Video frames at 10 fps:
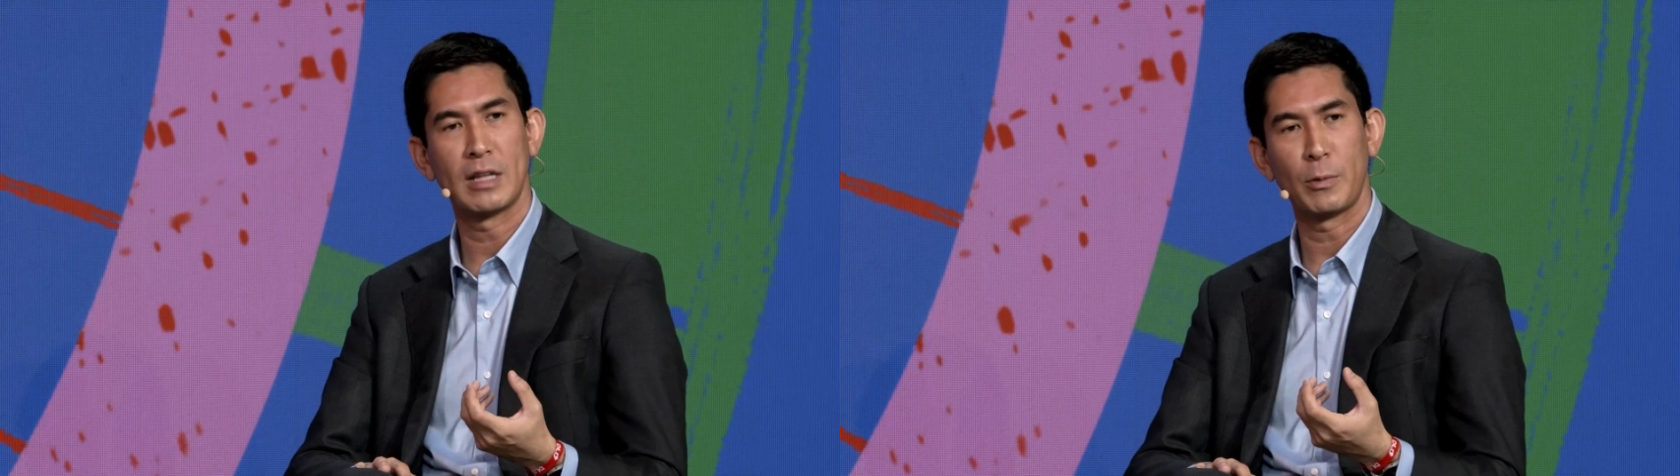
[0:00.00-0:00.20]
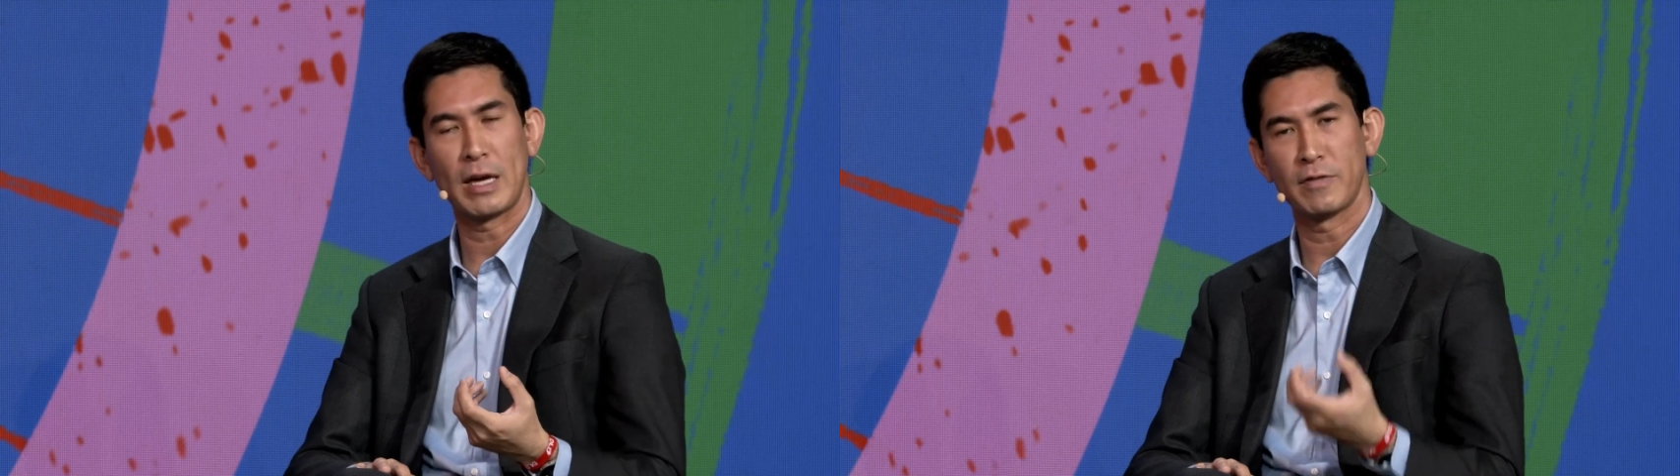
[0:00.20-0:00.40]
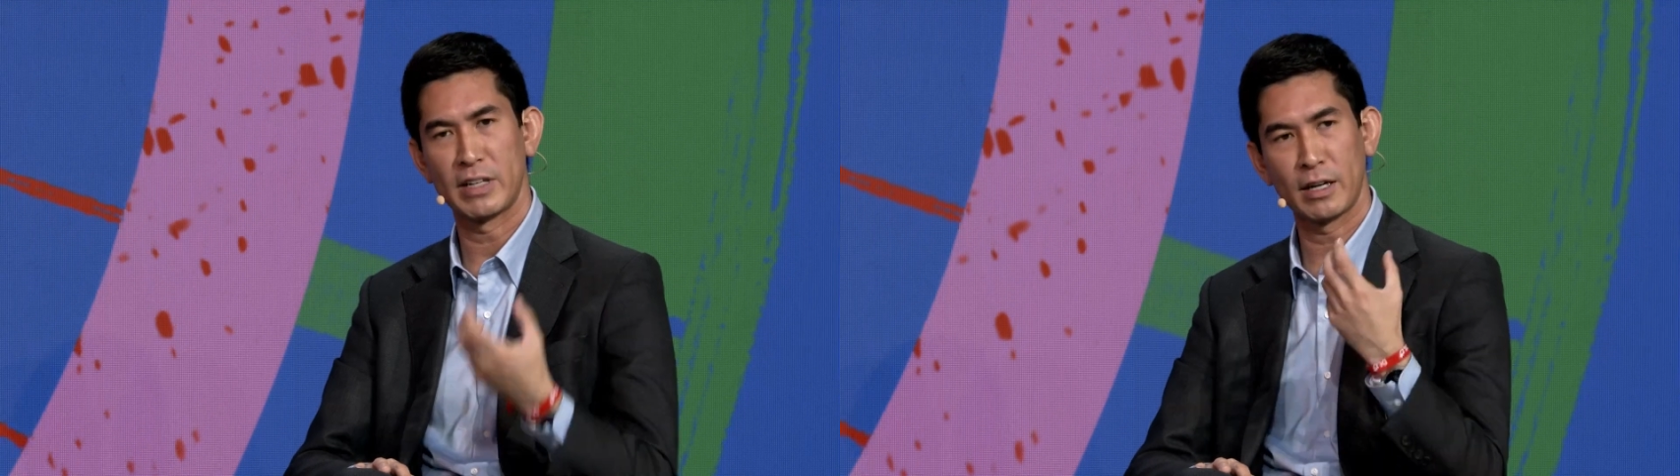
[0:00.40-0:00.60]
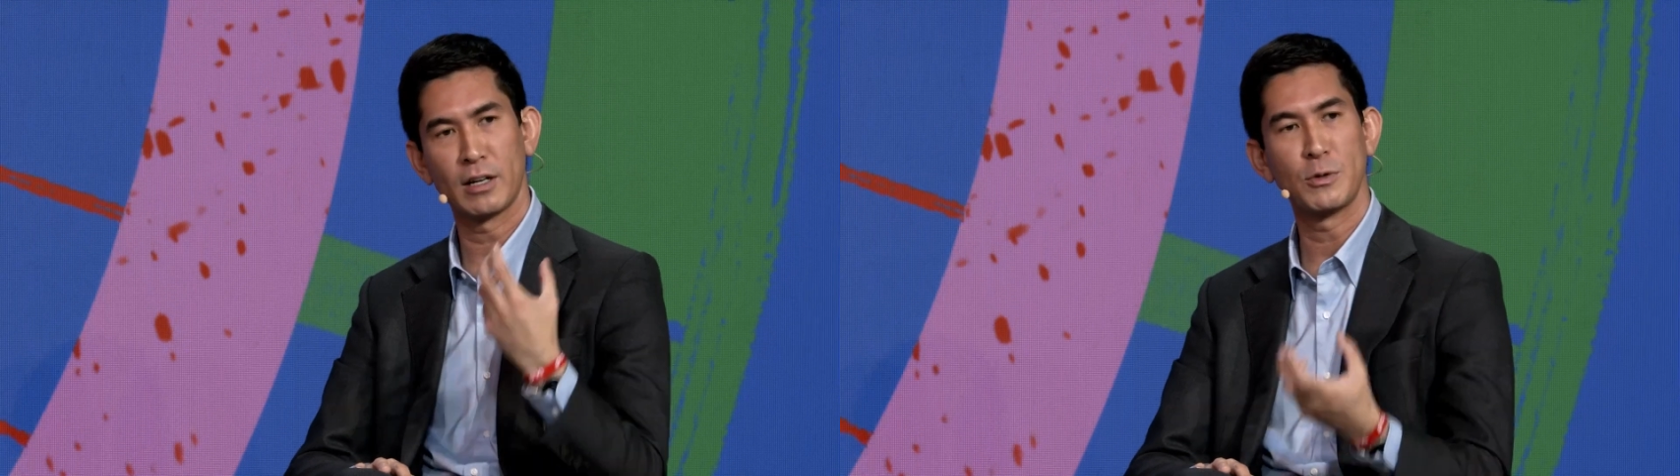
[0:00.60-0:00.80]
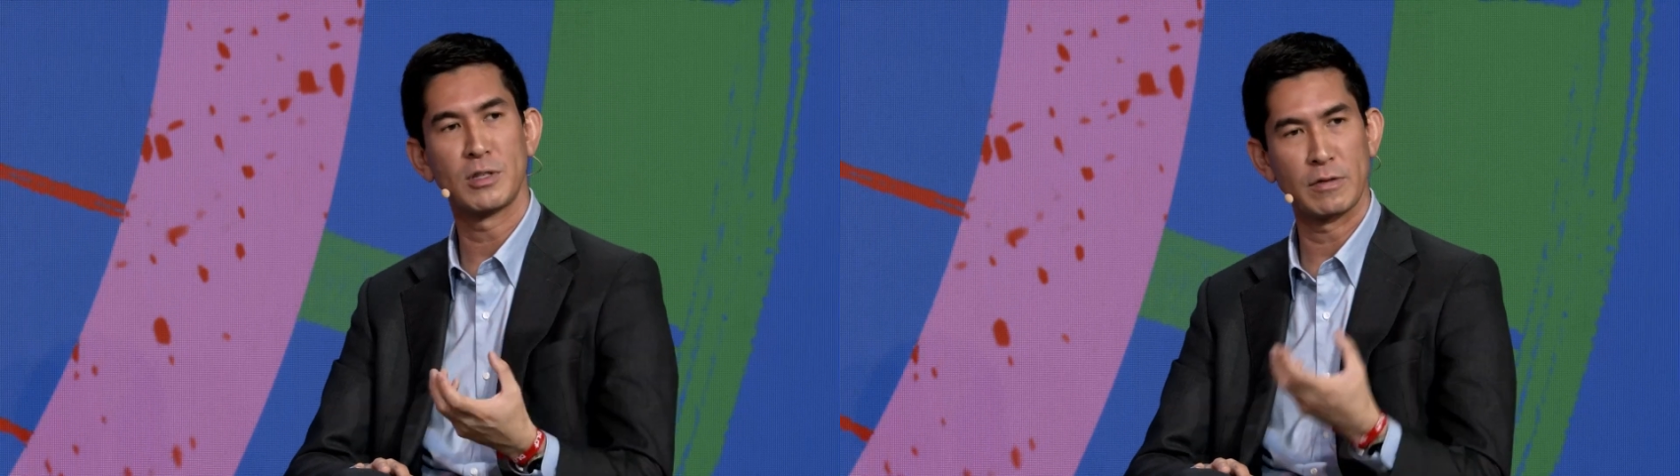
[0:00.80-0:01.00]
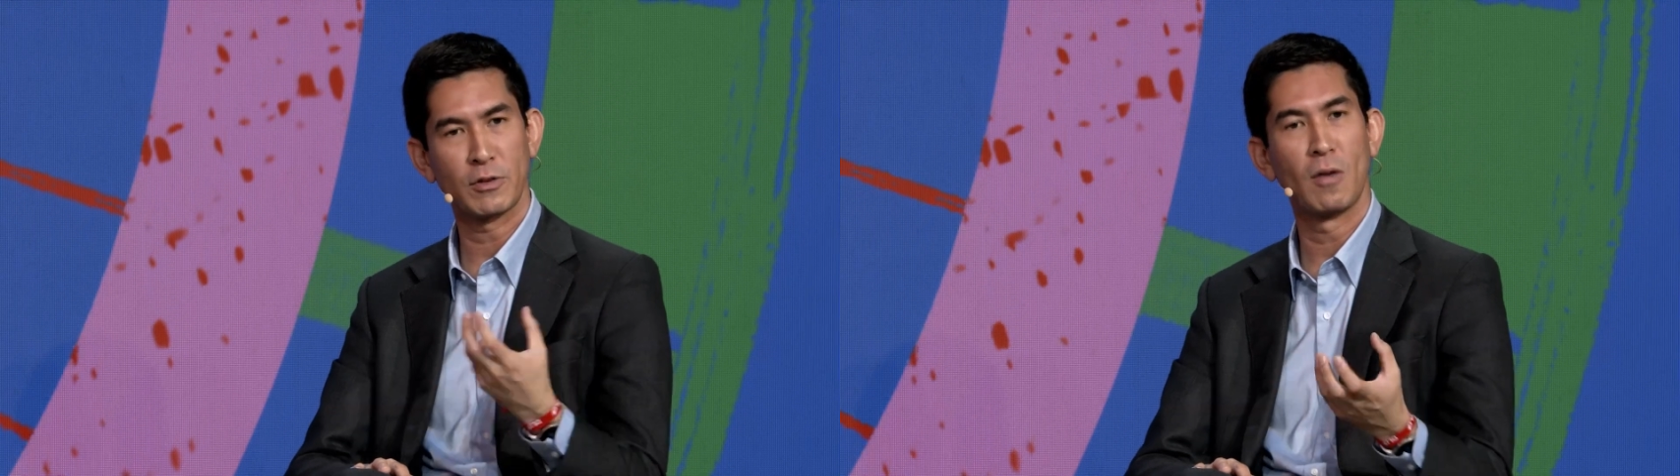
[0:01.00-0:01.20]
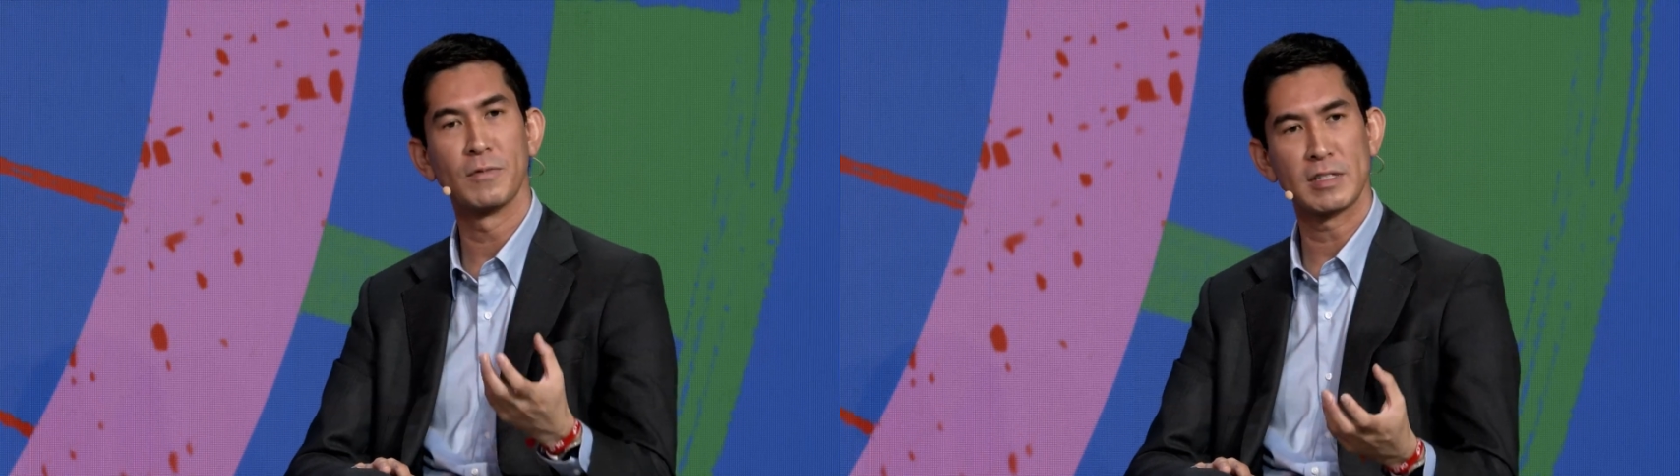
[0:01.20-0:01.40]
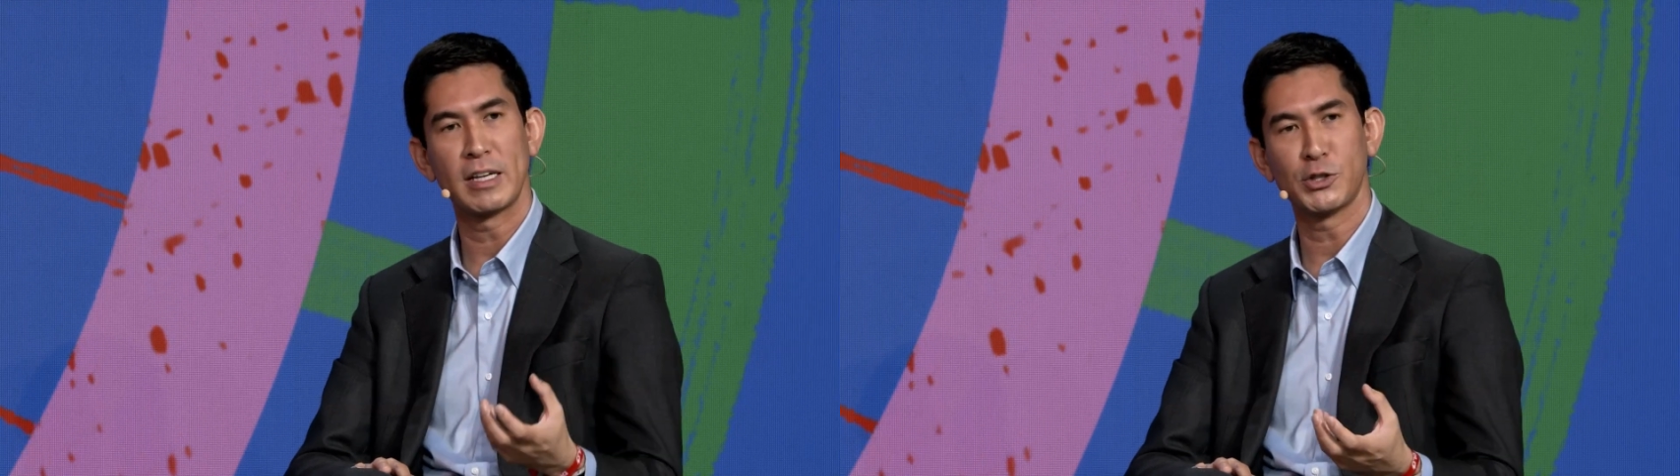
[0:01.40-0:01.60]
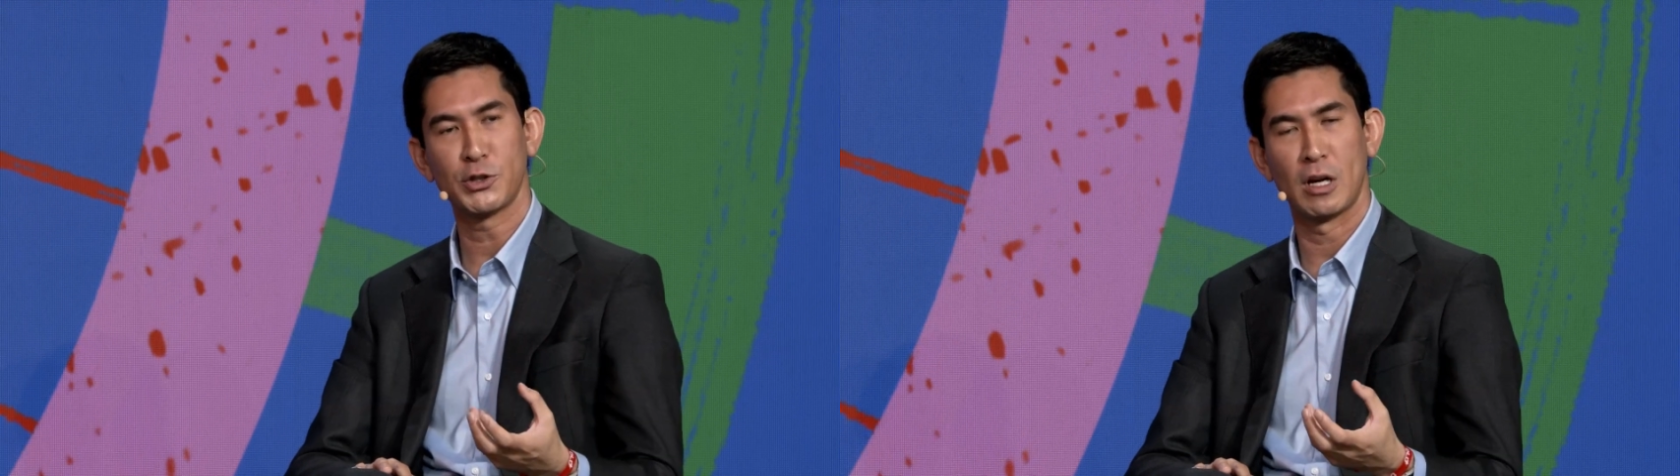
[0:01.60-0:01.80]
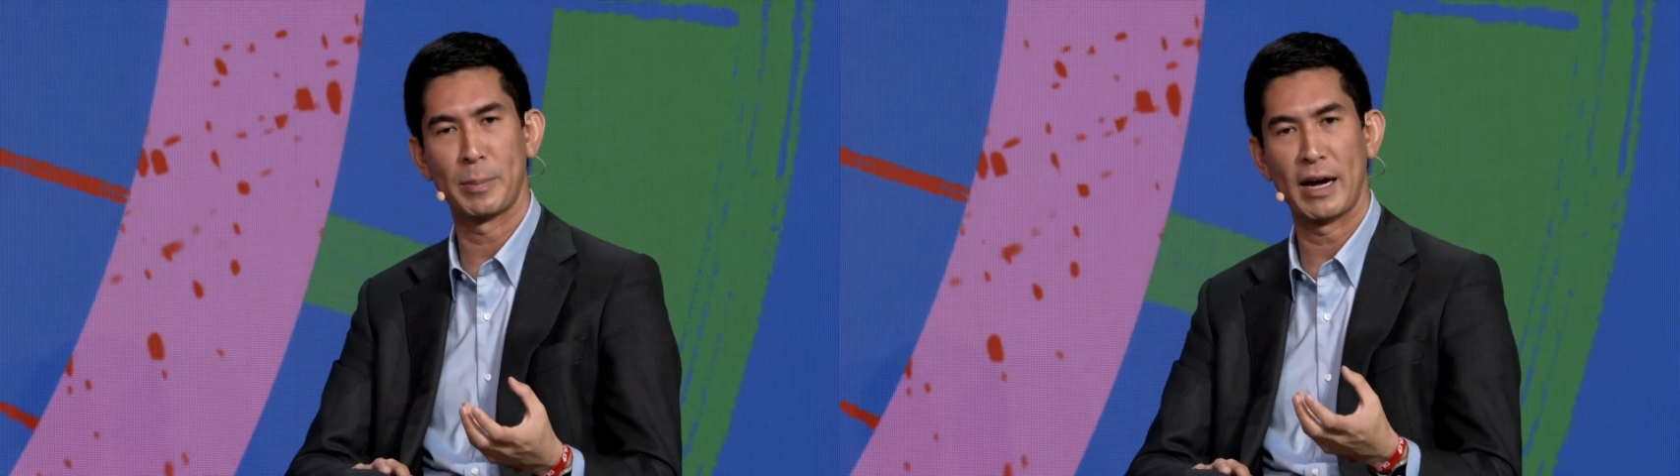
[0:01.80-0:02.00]
that we have an inclusive
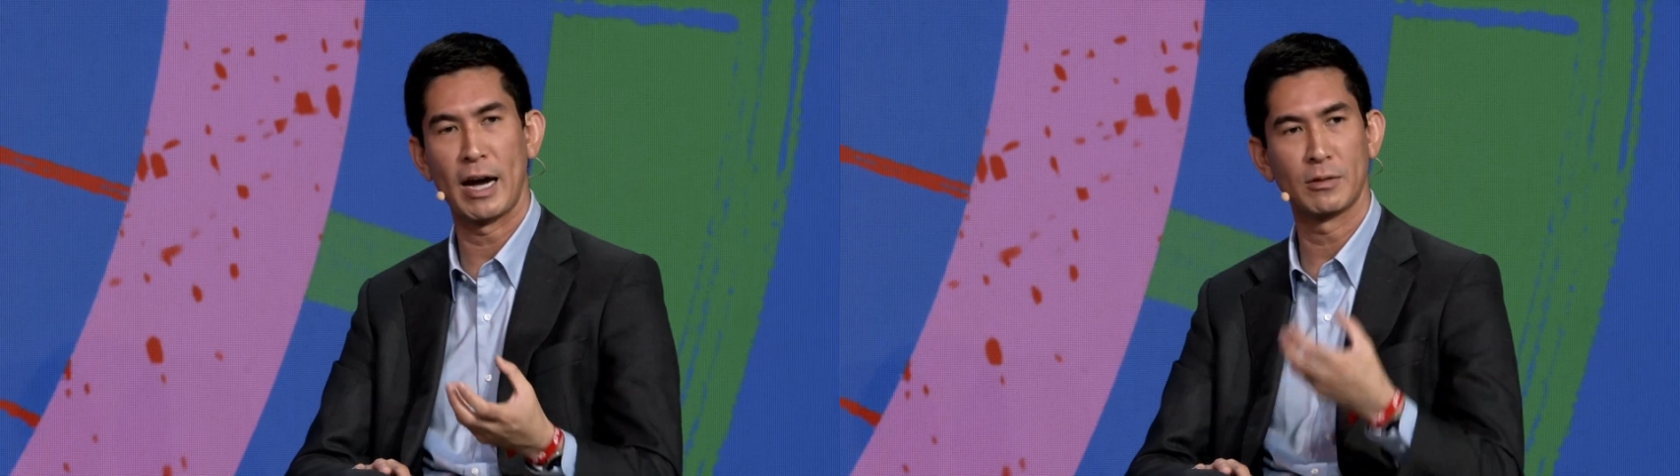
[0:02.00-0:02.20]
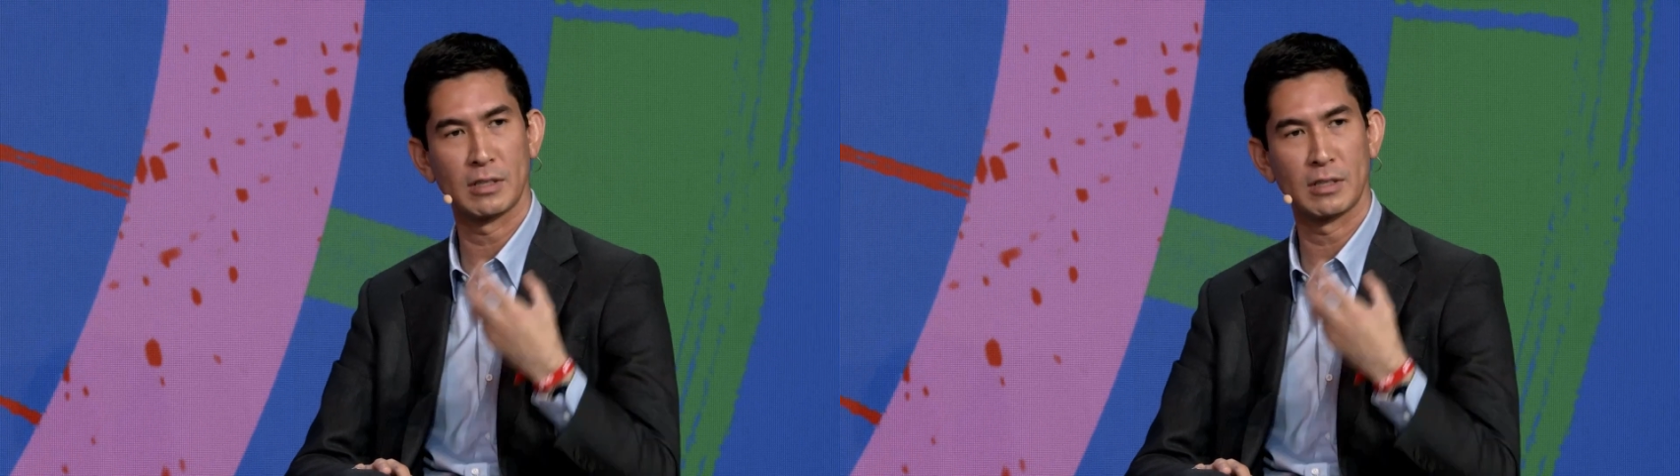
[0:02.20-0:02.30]
conversation about how